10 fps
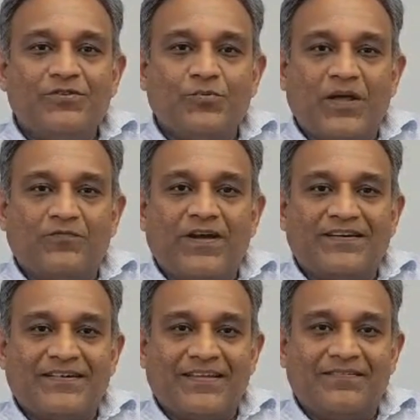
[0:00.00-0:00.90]
to
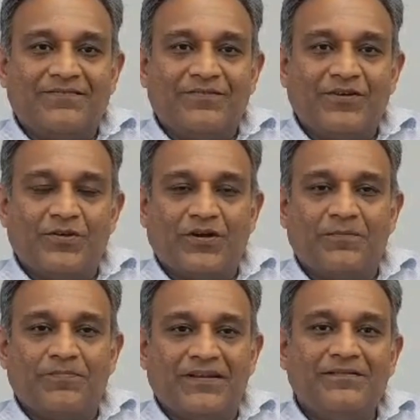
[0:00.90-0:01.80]
manufacturing
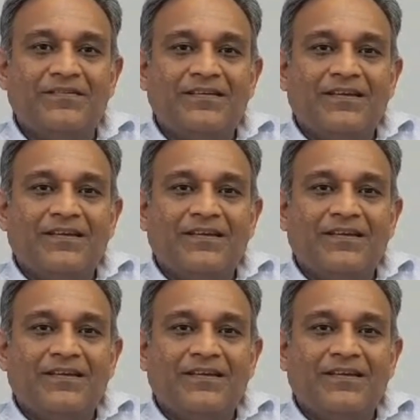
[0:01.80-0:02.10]
company.